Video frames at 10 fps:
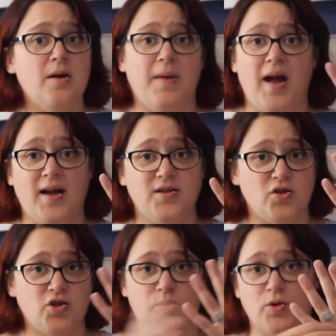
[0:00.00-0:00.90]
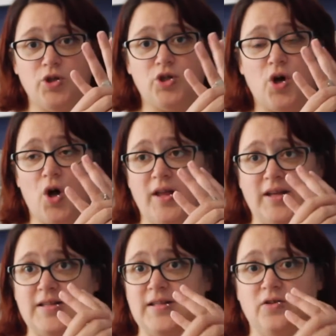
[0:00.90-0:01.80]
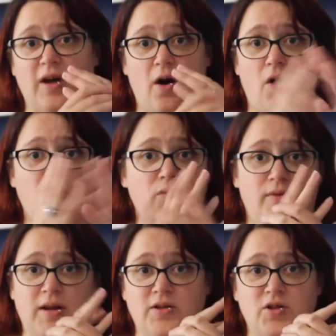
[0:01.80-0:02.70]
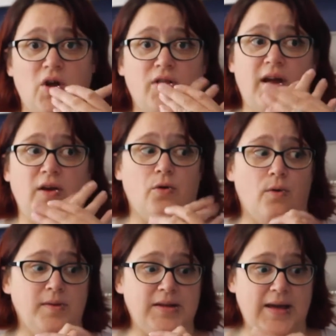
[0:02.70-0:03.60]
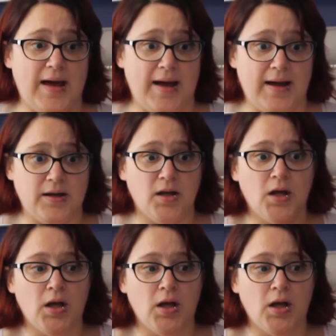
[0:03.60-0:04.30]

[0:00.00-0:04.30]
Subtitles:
My hands aren't swollen at all. I can still get all the rings on that I normally can.